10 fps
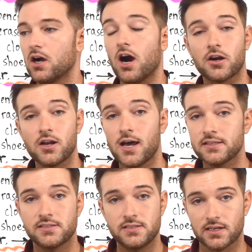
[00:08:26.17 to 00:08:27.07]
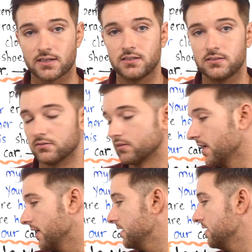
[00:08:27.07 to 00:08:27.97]
are not sick,
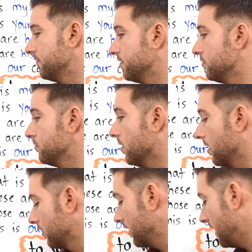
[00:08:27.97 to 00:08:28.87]
okay? If you are